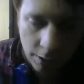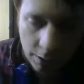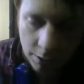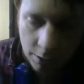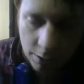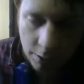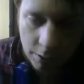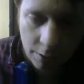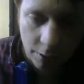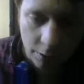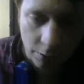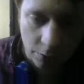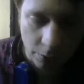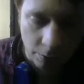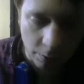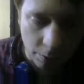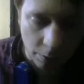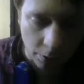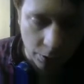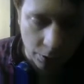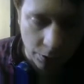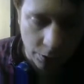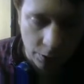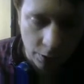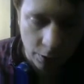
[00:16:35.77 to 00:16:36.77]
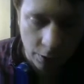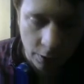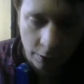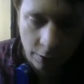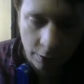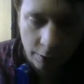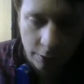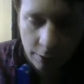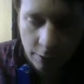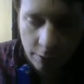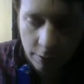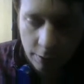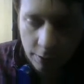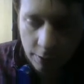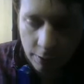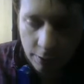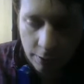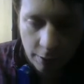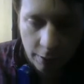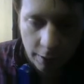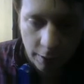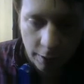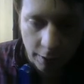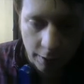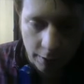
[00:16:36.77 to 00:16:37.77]
to bolster
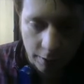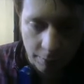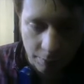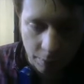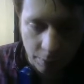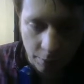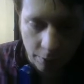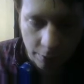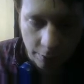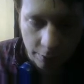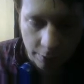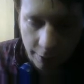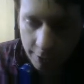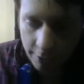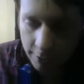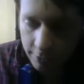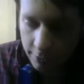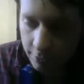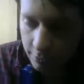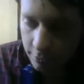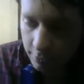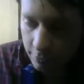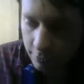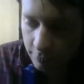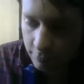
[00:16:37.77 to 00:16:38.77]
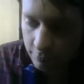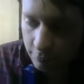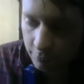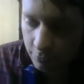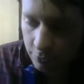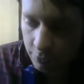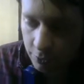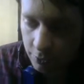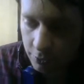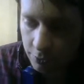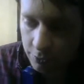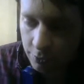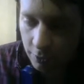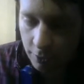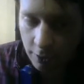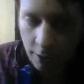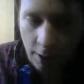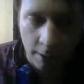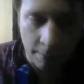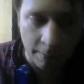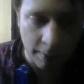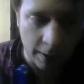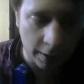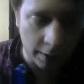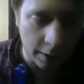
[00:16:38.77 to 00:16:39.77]
and deploy for just a
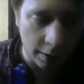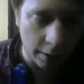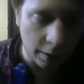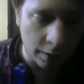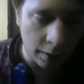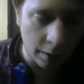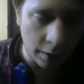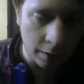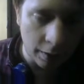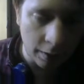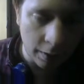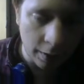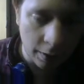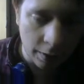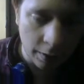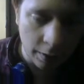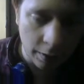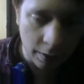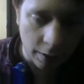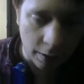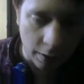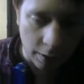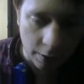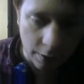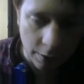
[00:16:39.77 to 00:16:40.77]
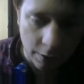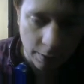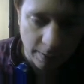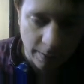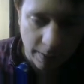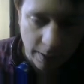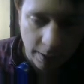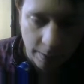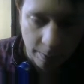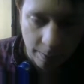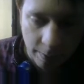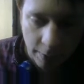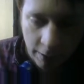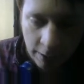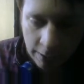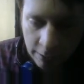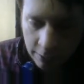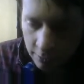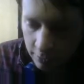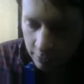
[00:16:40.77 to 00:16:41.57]
combat card, our speed mech.